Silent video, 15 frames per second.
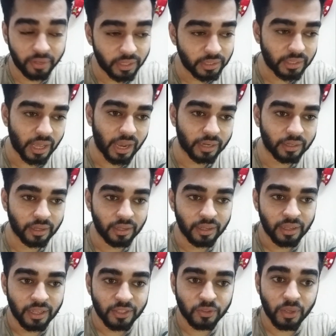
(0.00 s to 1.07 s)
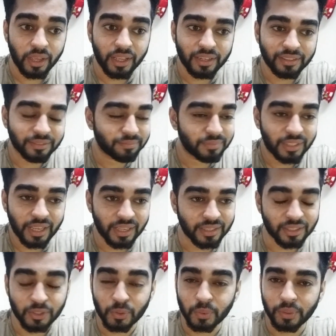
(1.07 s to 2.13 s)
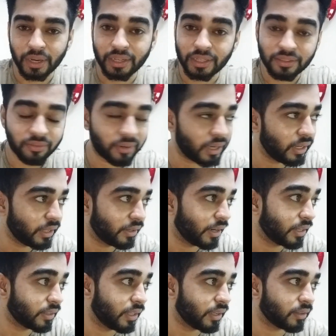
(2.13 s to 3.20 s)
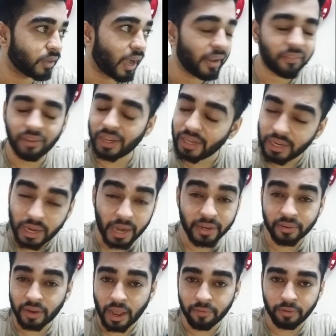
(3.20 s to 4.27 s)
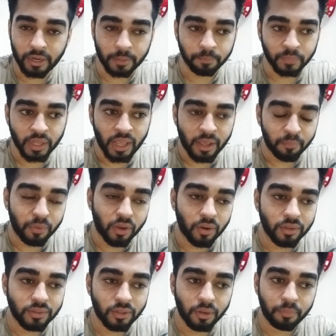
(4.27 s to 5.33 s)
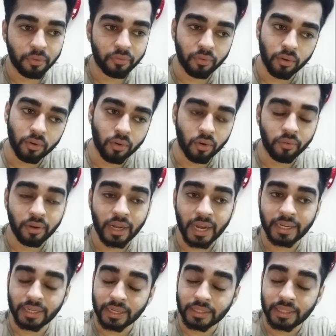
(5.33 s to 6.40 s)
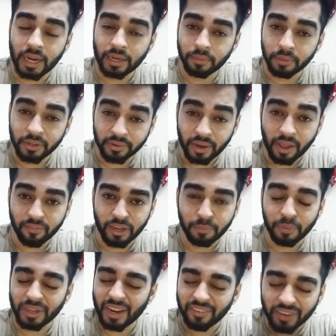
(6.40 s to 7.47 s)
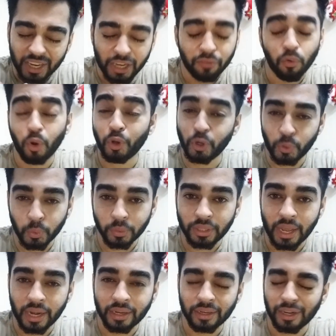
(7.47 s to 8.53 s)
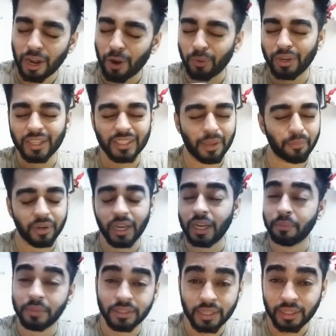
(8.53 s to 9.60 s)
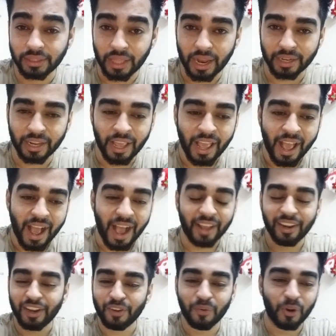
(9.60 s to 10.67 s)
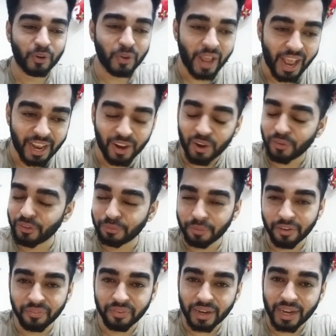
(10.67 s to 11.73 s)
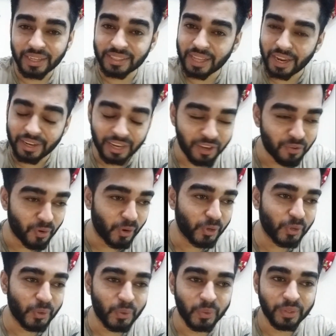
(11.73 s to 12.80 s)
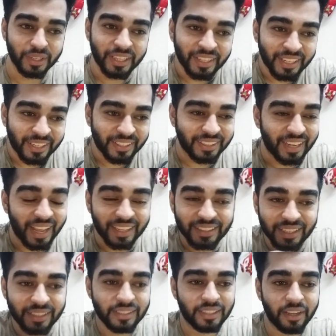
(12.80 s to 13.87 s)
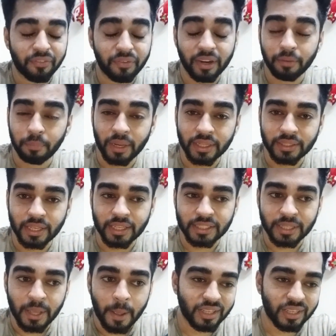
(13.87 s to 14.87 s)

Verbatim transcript: feel that. So and yes, so it is really great thing. I really like traveling because you know before COVID I did that traveling, but I really want to do that nowadays. I'm really missing that. I really want to hang out with my friends. I really want to go like in different places.